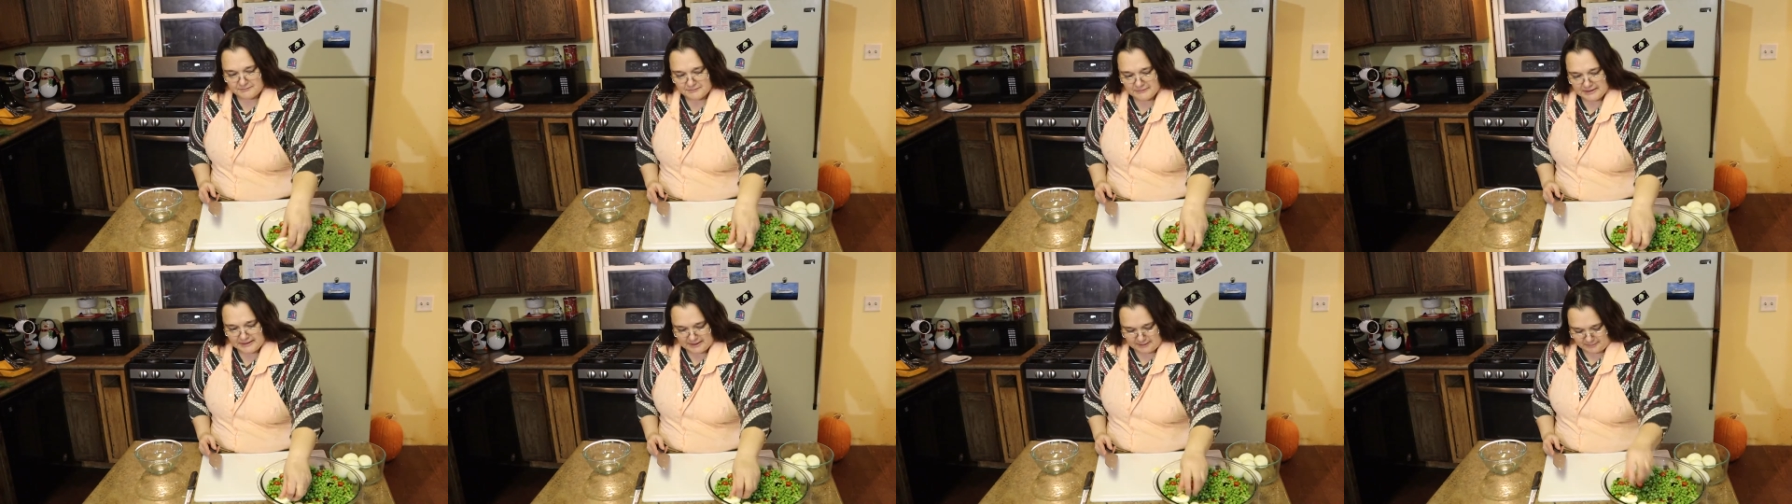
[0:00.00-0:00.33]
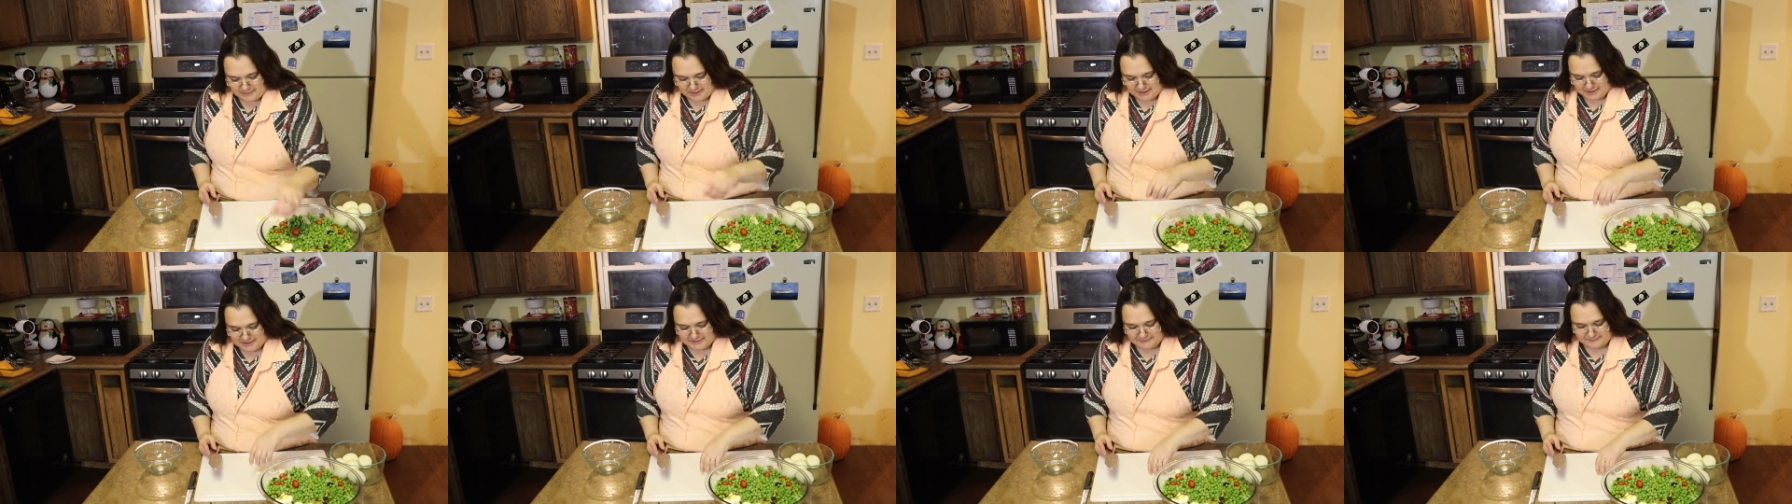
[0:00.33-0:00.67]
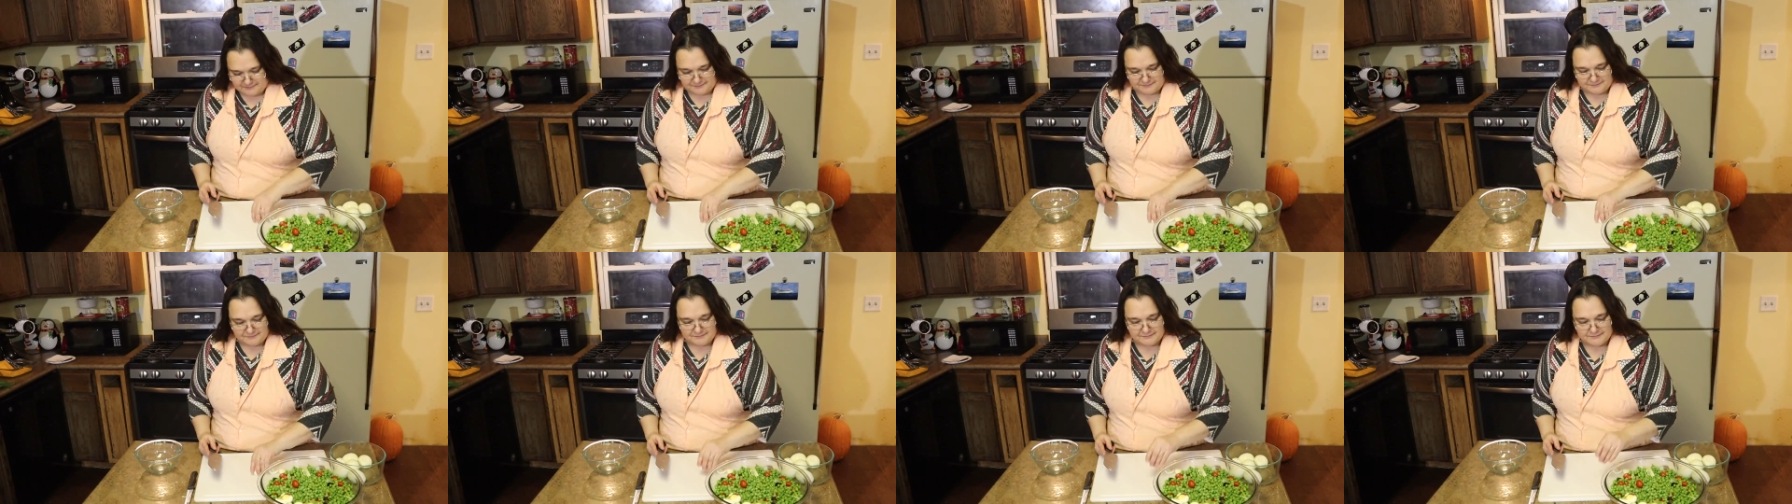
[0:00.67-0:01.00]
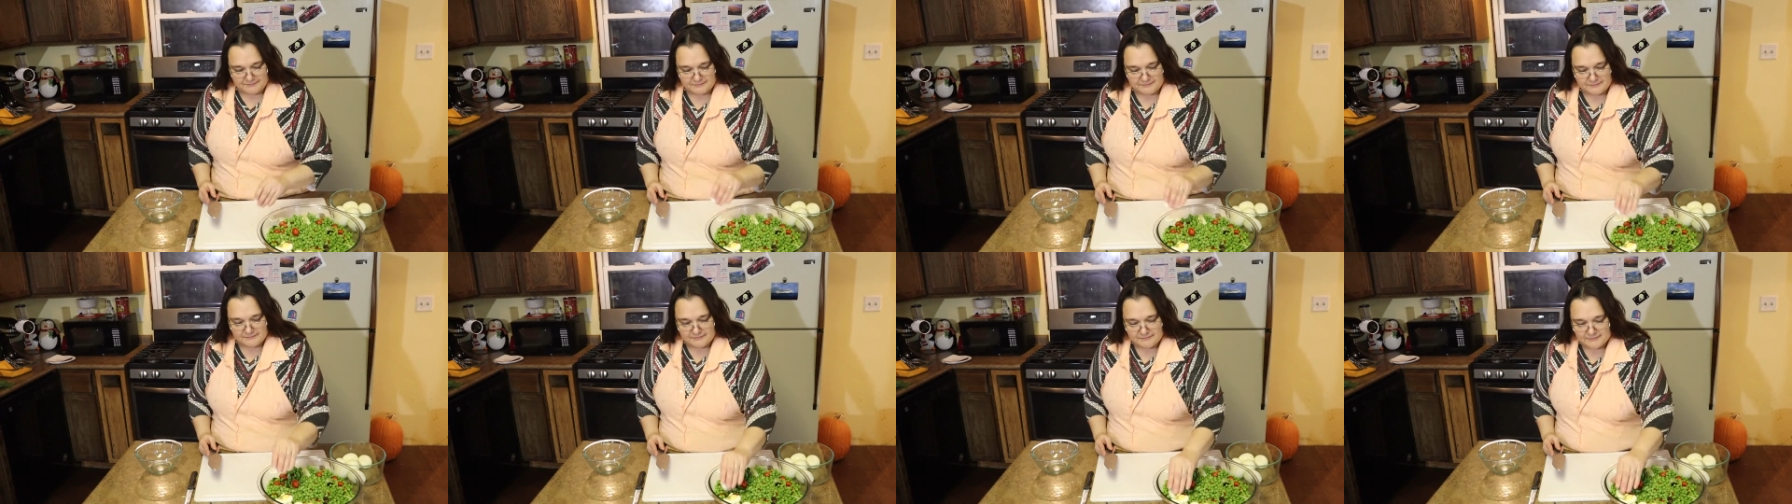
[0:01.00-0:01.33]
It'll be good.
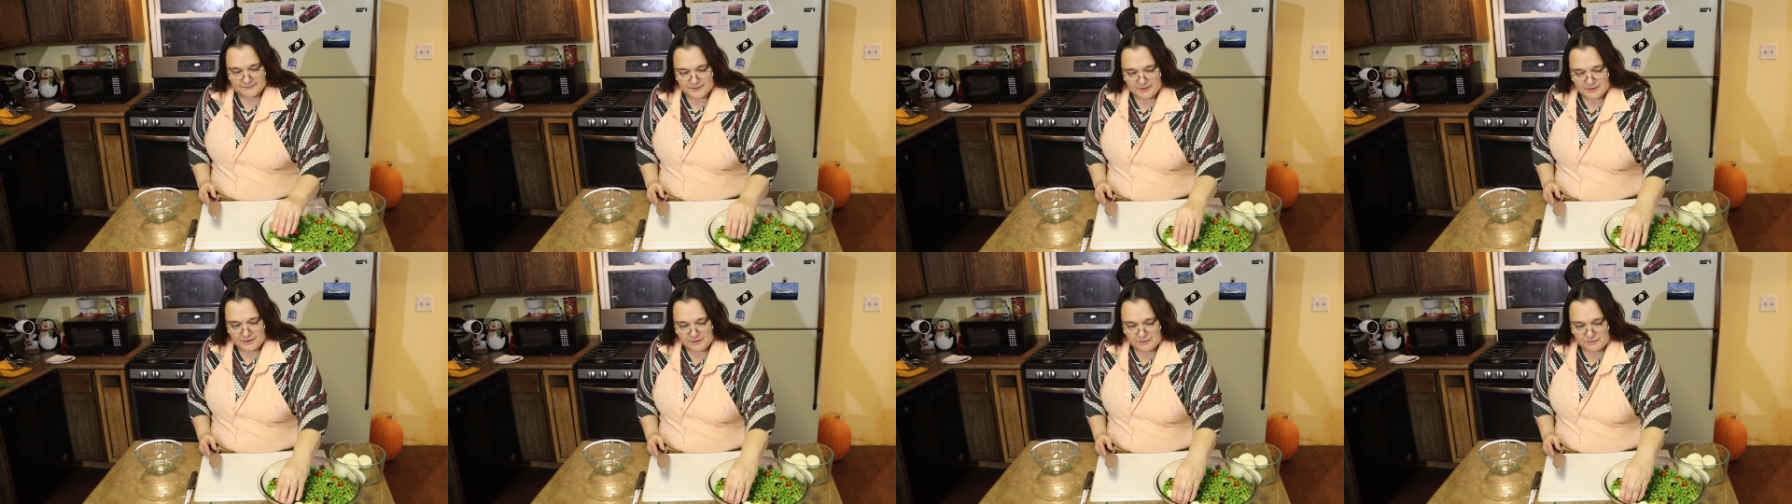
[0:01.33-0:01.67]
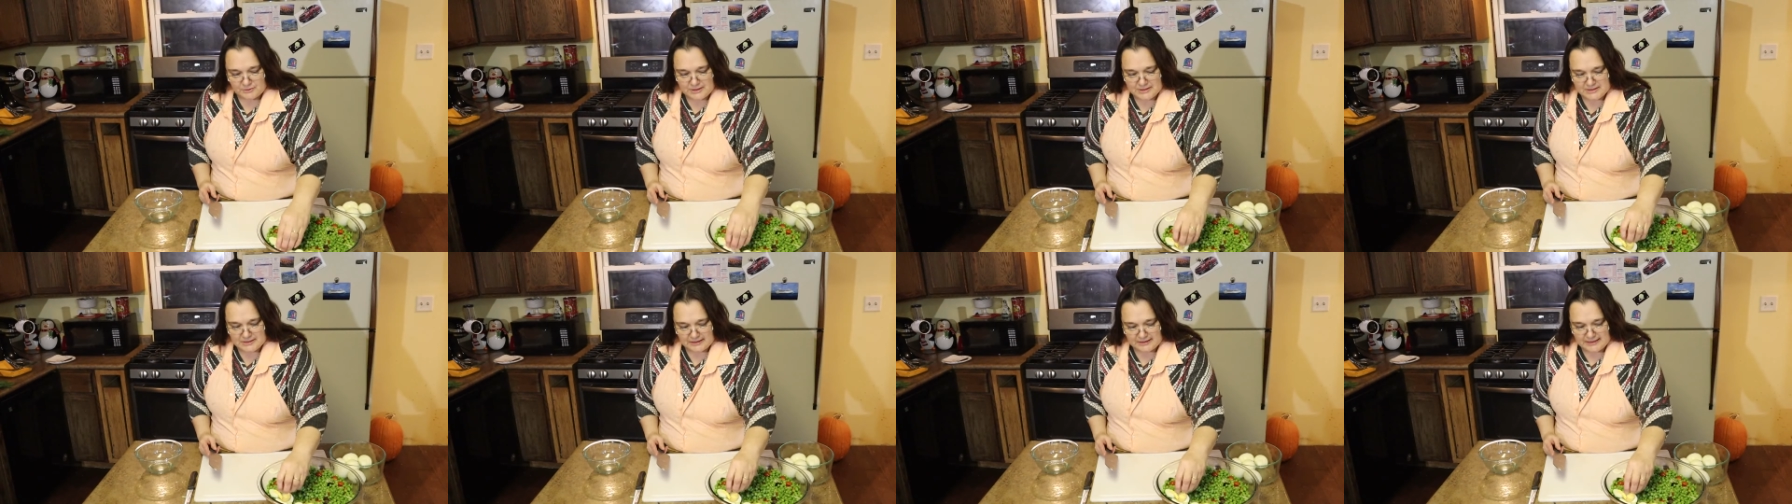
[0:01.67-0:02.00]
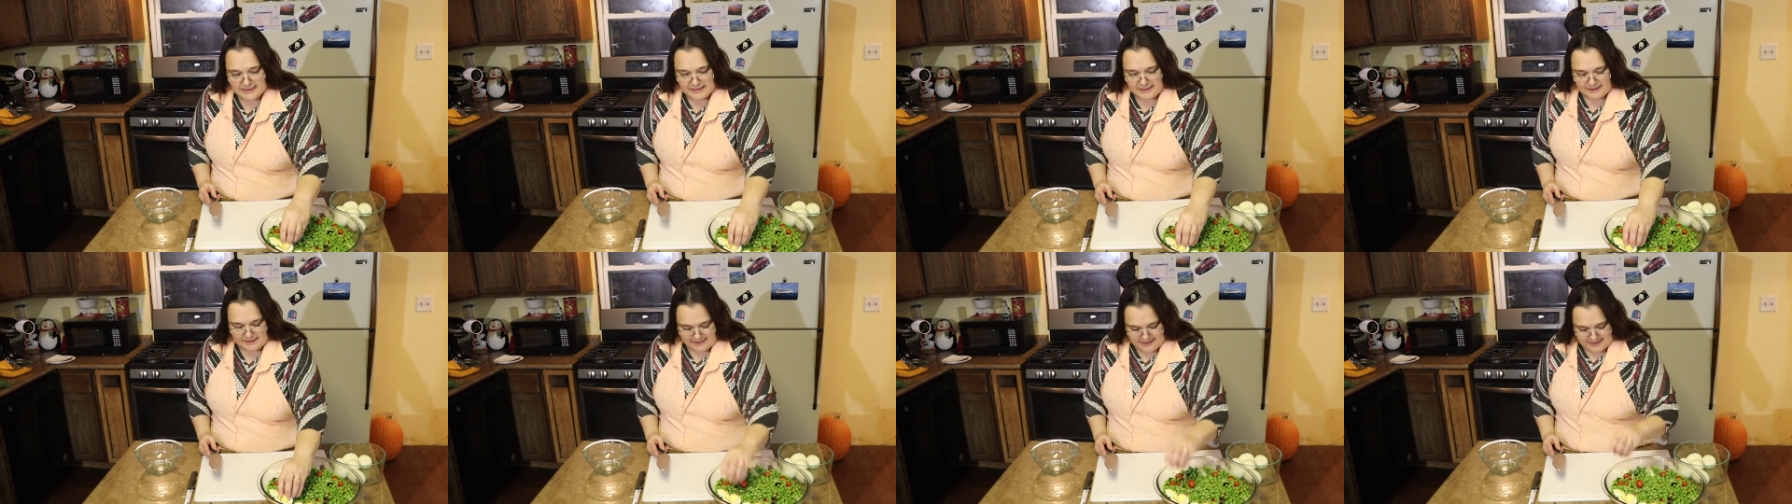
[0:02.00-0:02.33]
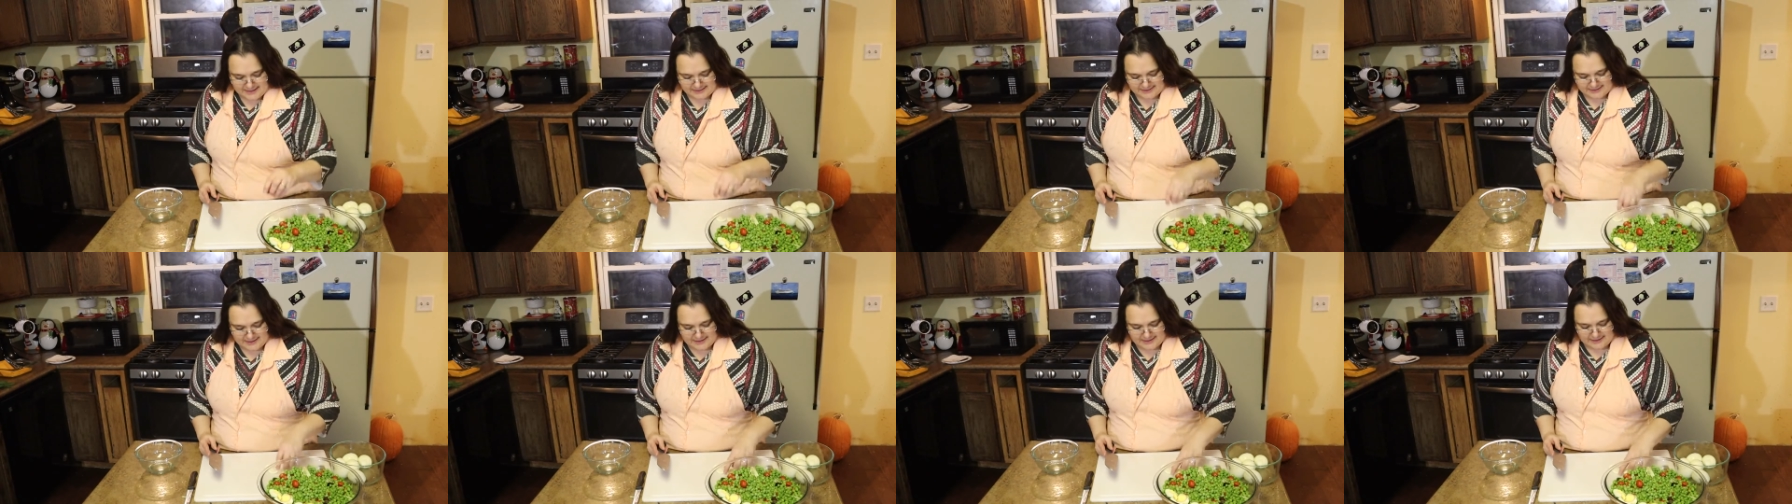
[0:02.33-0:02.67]
Who doesn't like a
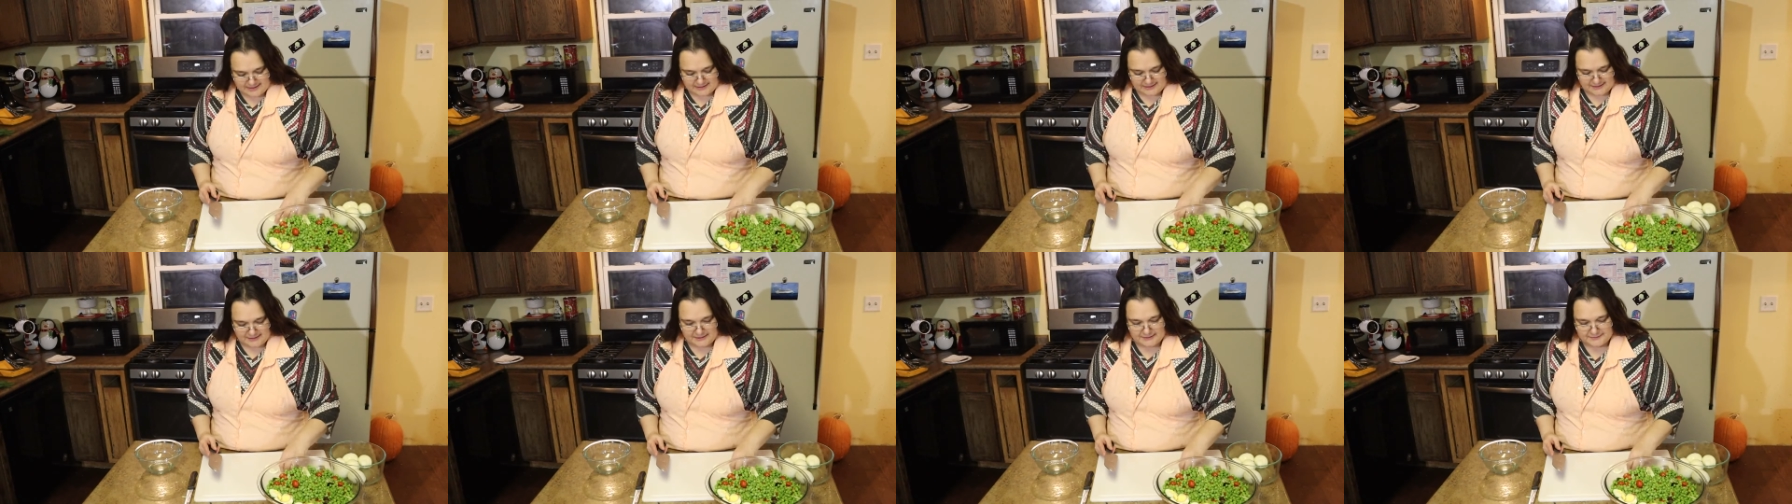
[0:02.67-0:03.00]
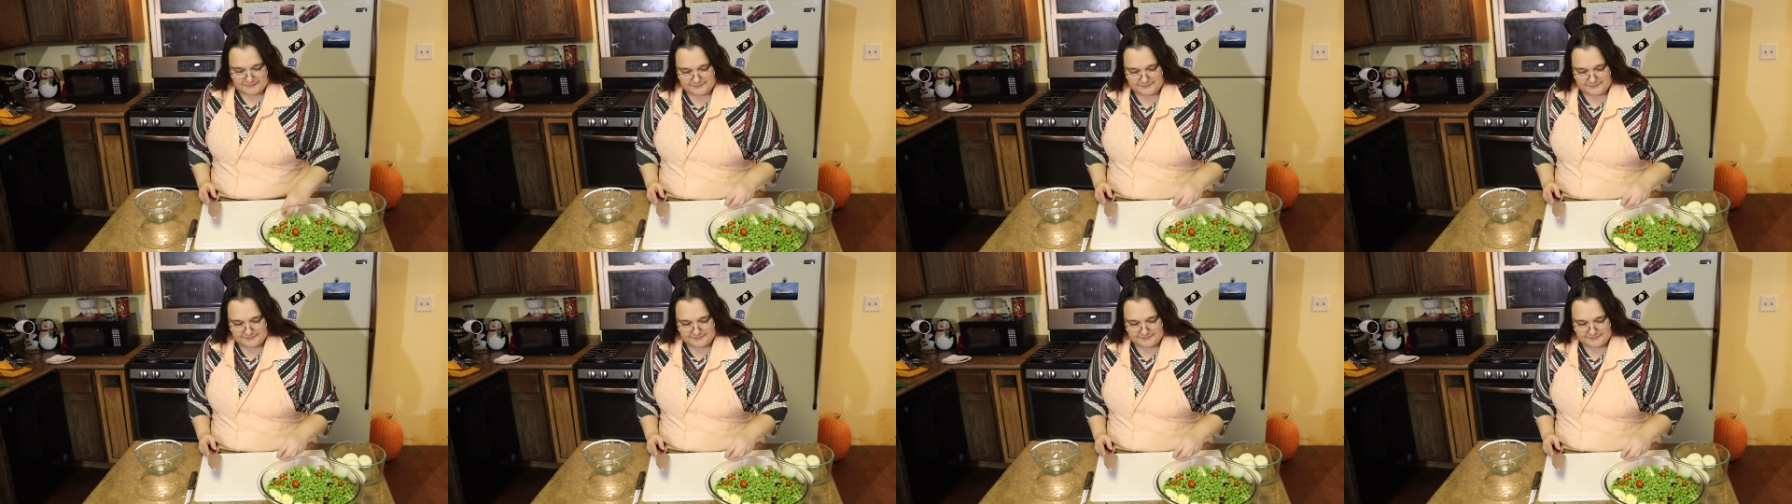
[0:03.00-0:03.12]
nice egg?